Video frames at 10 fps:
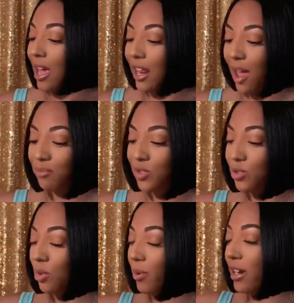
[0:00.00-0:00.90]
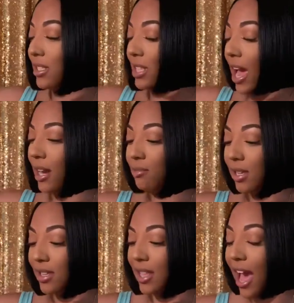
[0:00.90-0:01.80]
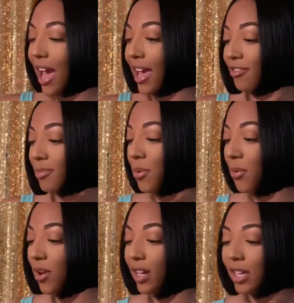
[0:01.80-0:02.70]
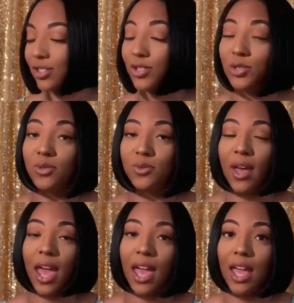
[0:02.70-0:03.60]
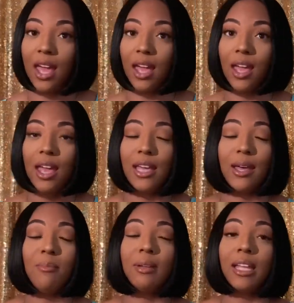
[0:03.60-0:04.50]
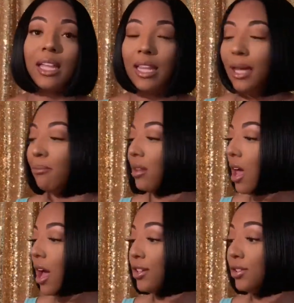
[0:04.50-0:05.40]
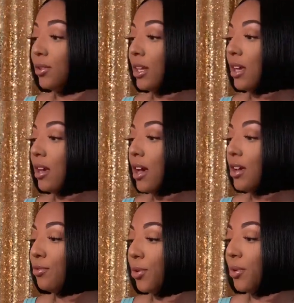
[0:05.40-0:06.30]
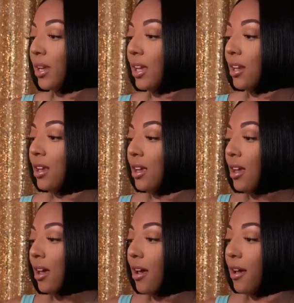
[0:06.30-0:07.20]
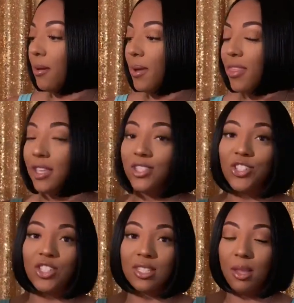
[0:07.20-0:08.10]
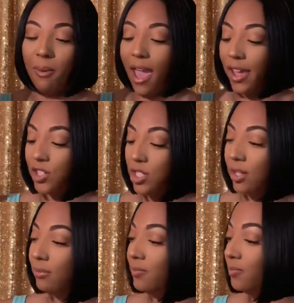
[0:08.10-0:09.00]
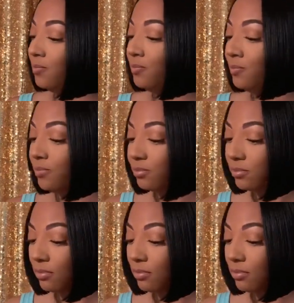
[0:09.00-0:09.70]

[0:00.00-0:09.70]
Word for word: And I'm super excited because I have been wanting to do a completely blonde unit, unrooted, and this is just the packaging.